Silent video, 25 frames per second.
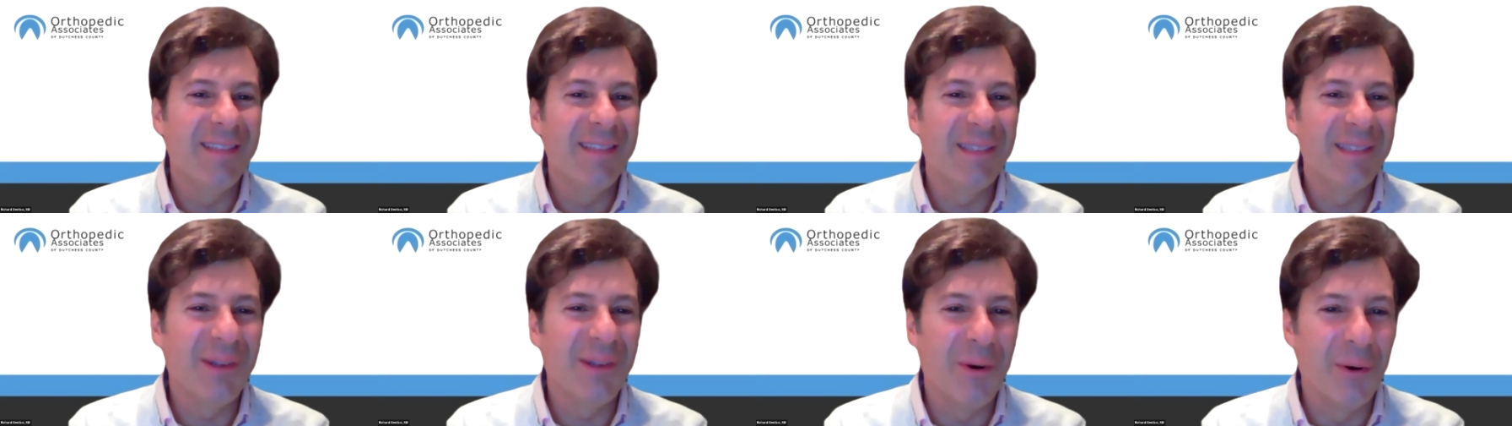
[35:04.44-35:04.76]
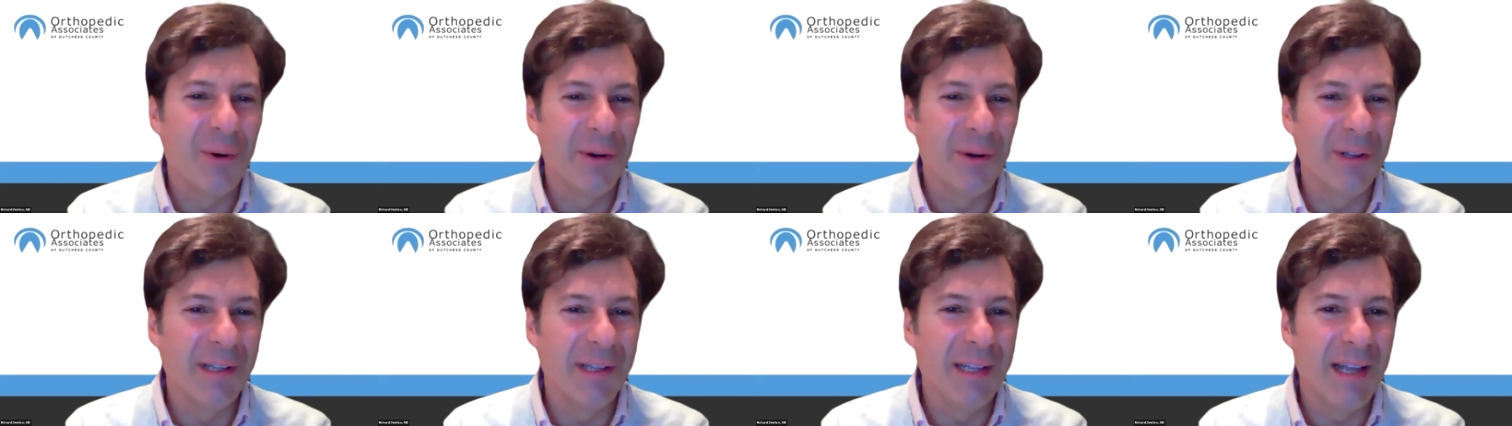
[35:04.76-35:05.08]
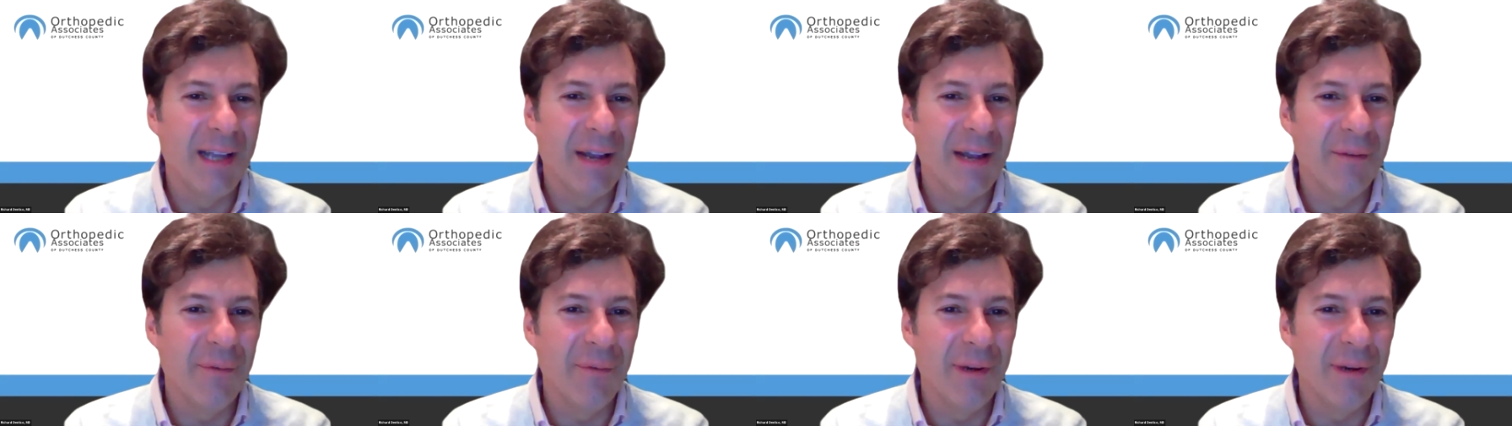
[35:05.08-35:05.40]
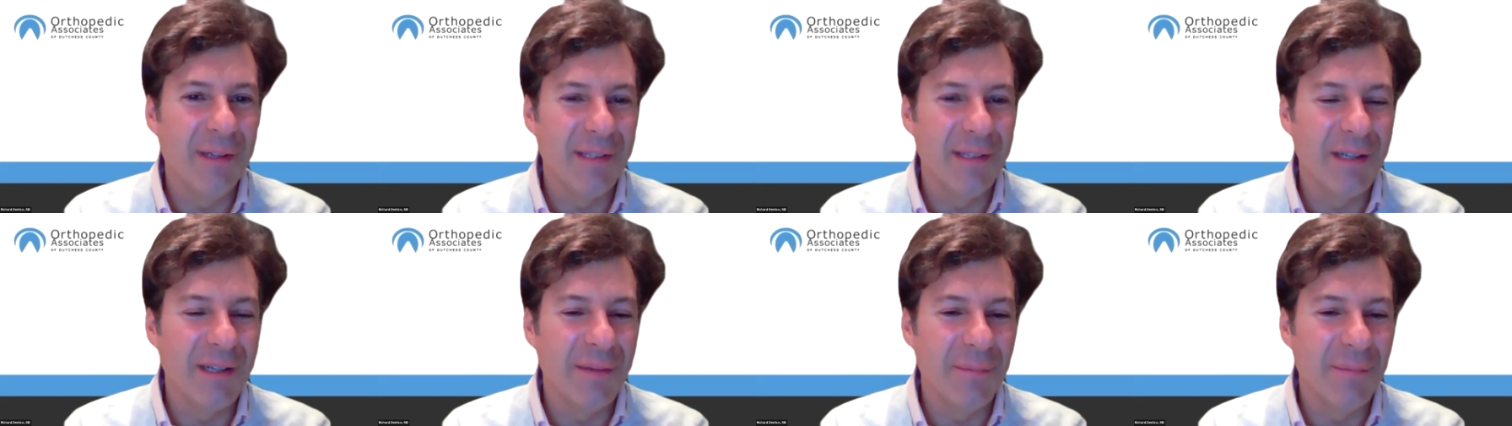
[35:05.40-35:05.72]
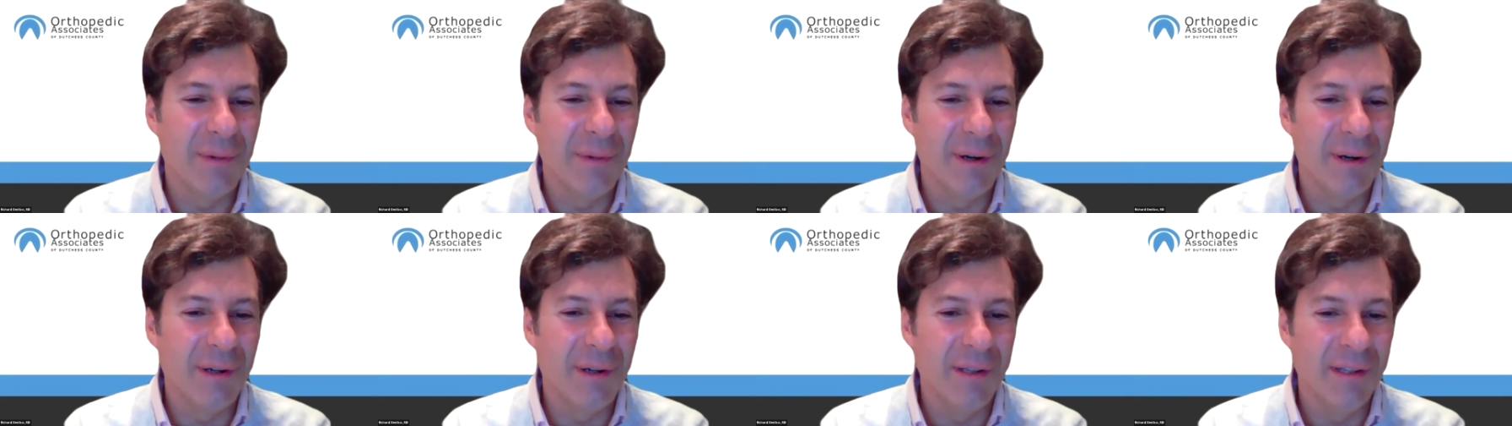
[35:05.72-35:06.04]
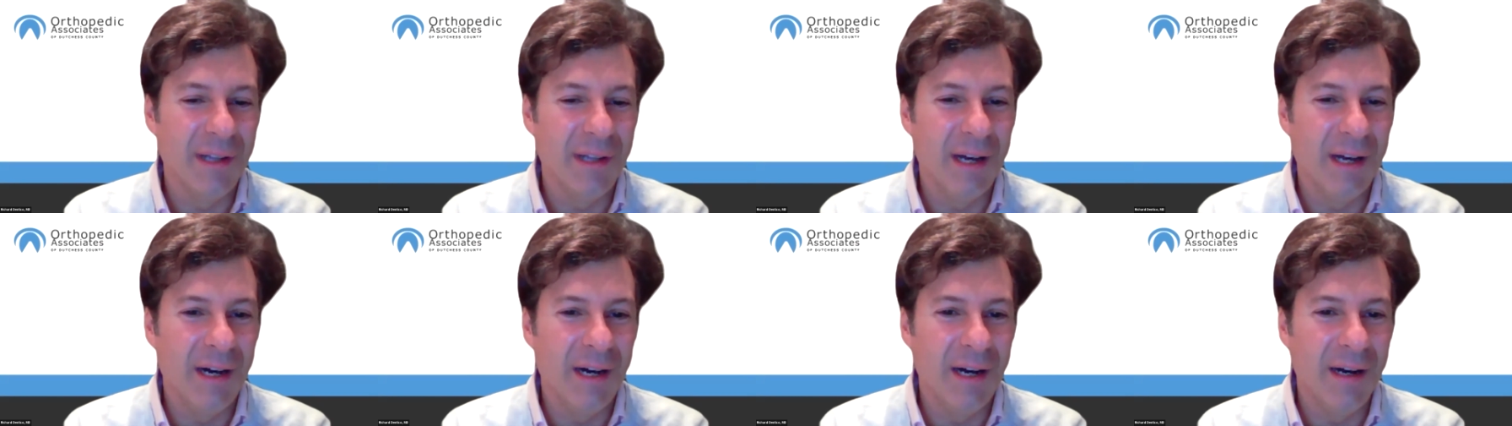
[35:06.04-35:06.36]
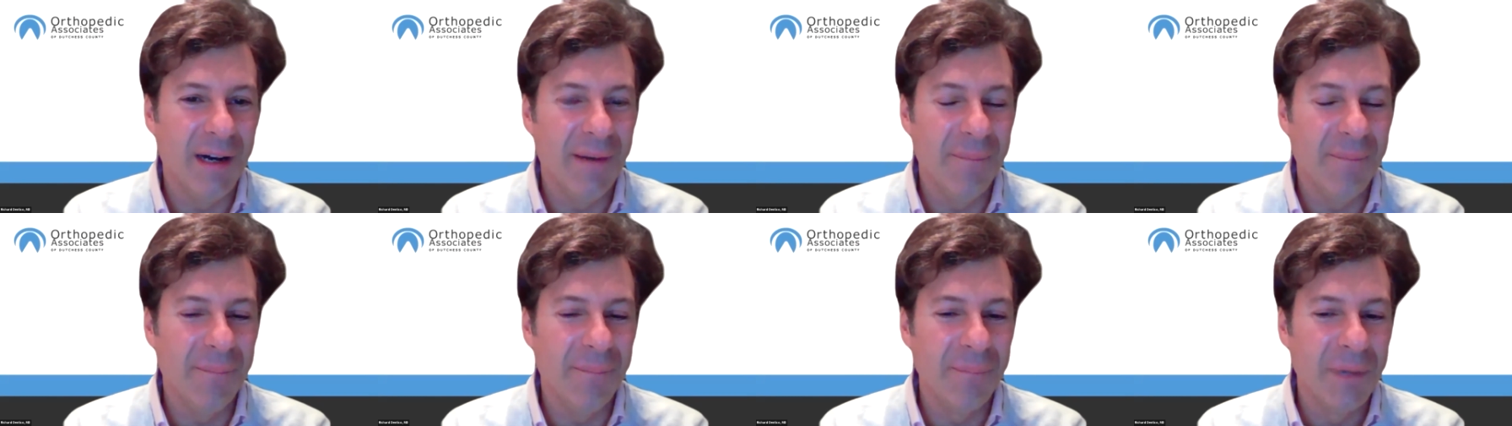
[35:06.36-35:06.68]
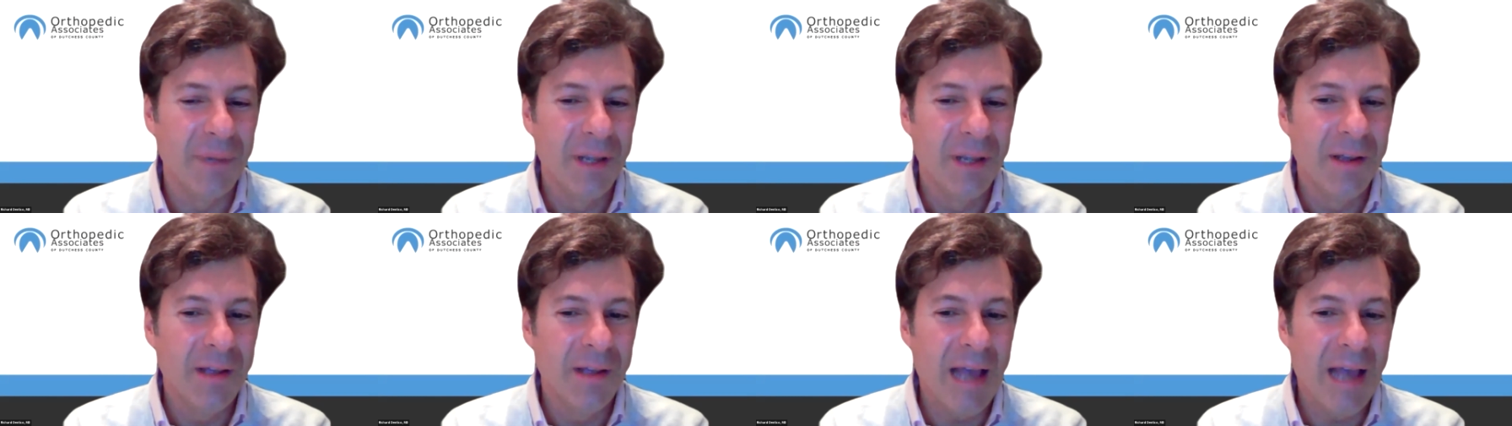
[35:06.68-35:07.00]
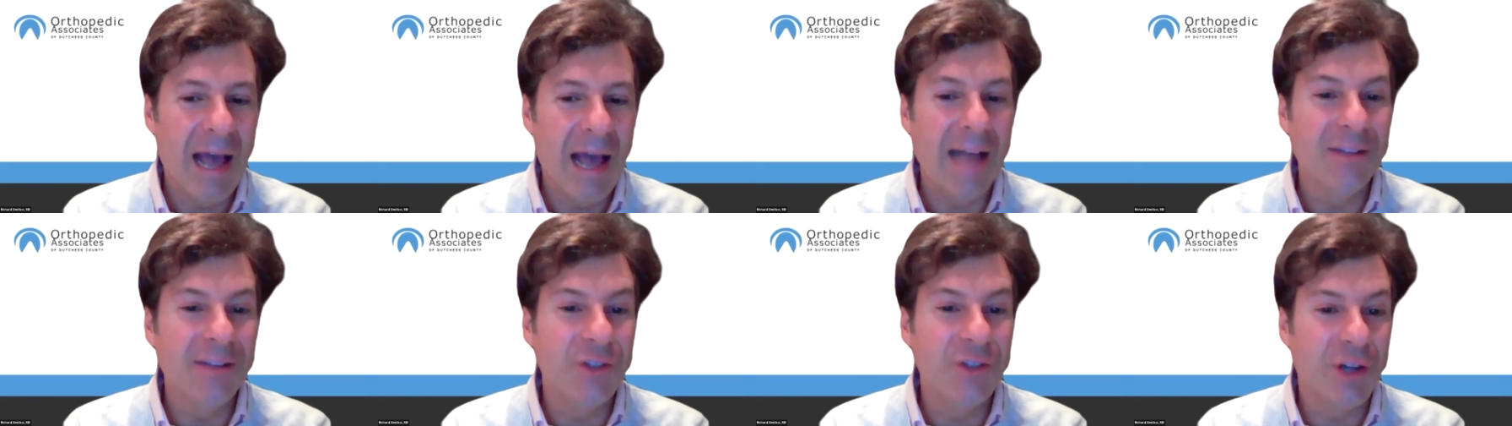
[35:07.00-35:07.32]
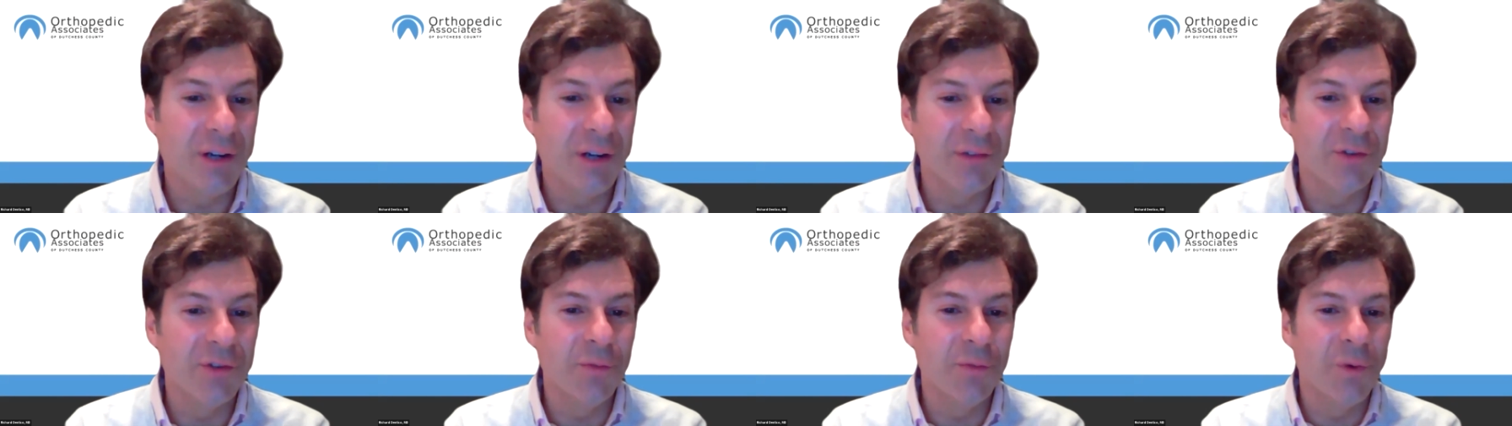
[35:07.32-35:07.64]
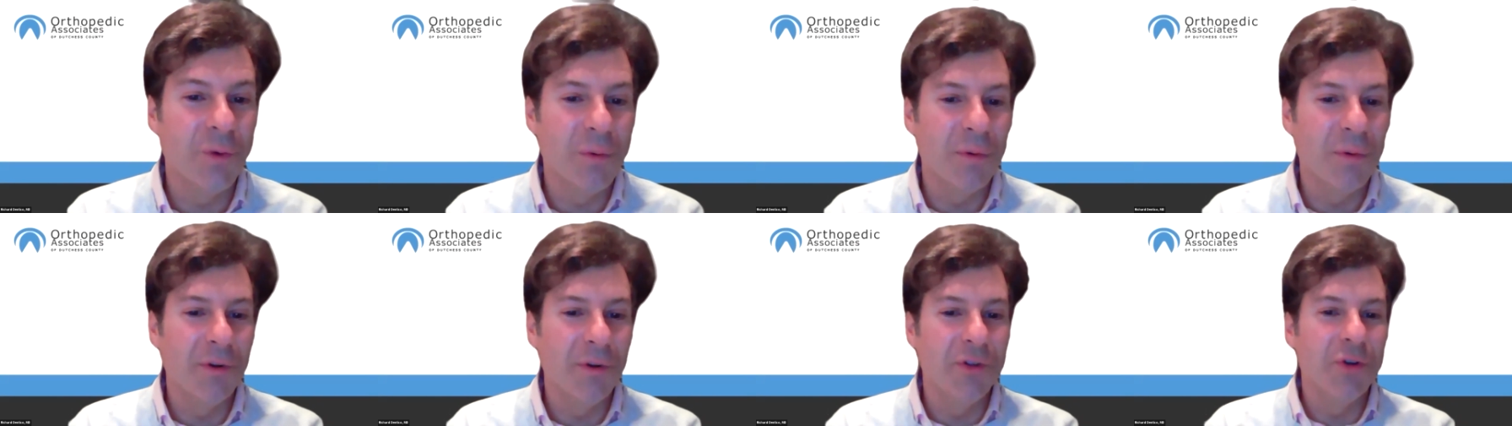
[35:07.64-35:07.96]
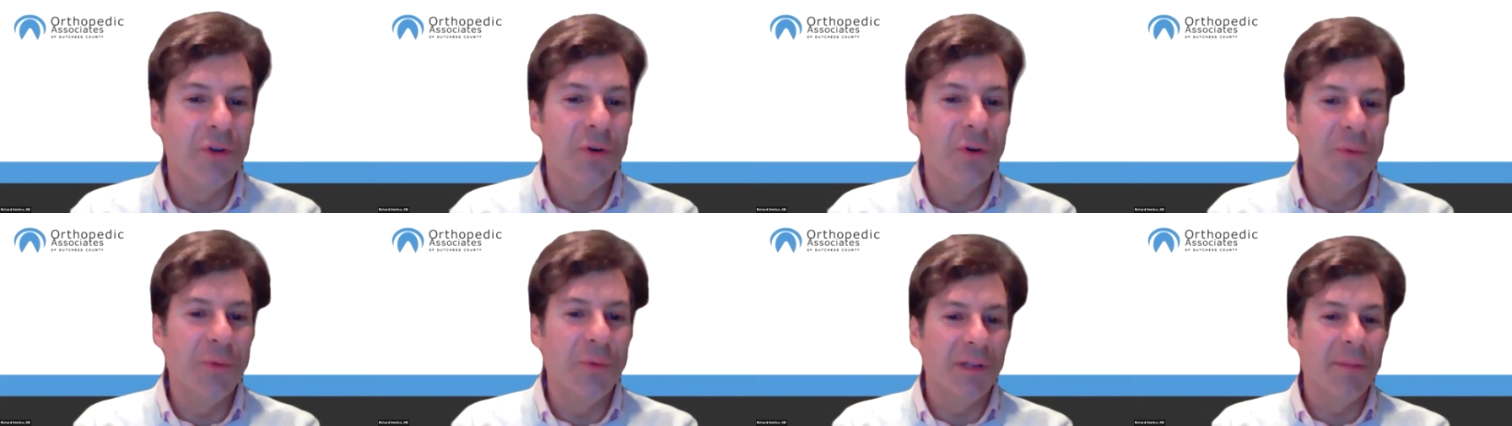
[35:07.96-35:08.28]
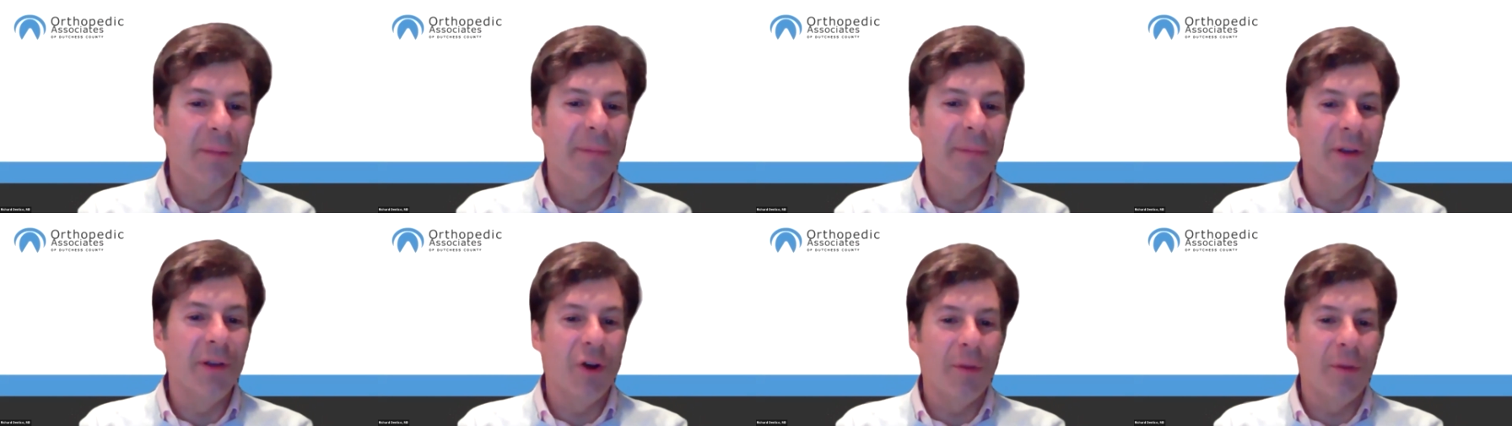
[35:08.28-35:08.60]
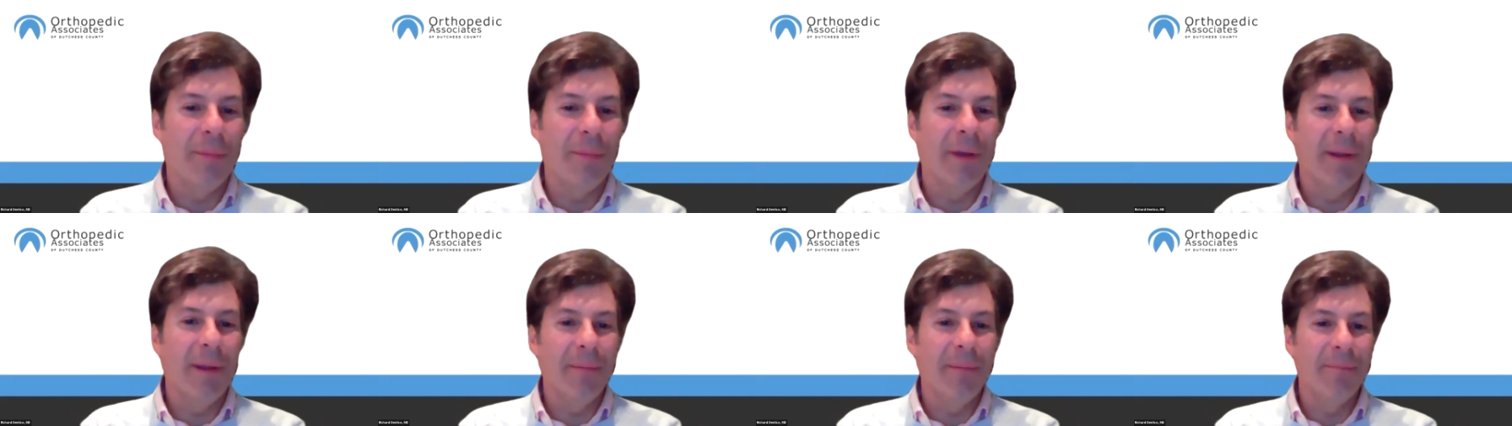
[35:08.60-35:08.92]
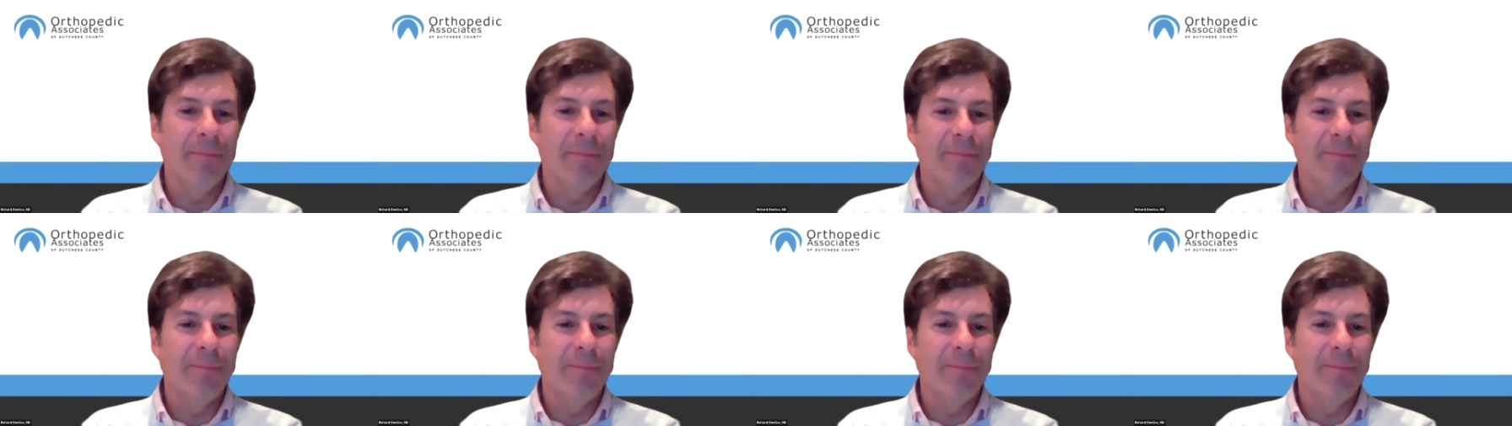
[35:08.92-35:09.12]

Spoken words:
totally a reasonable adjunct to what we're doing with the PRP.